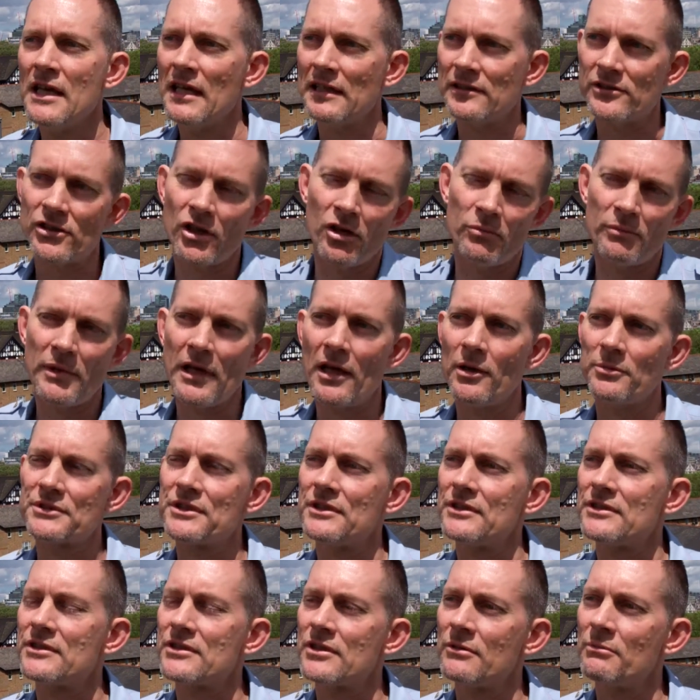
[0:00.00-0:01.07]
And Tom
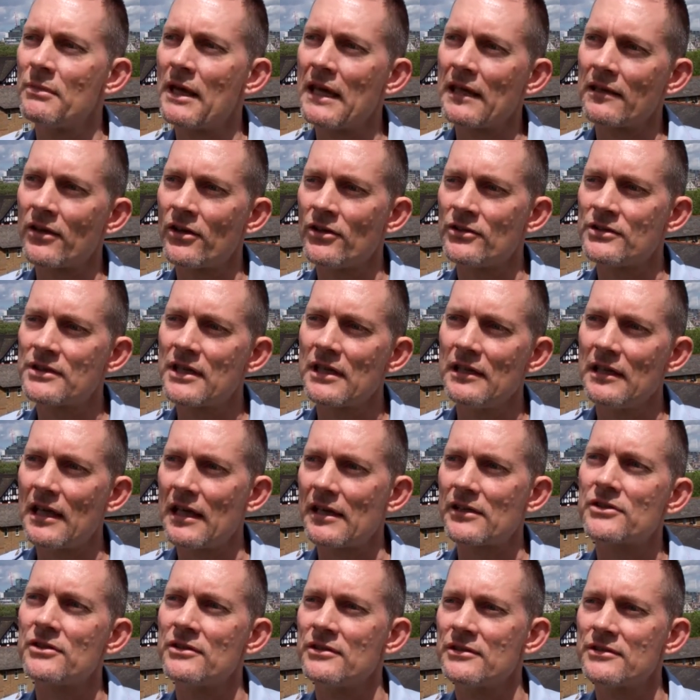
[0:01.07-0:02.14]
helps us to make those
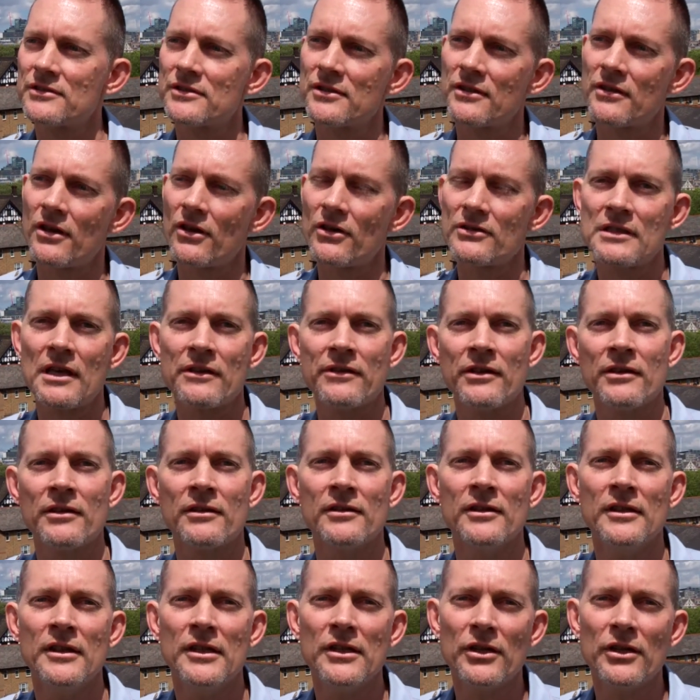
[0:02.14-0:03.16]
connections to those other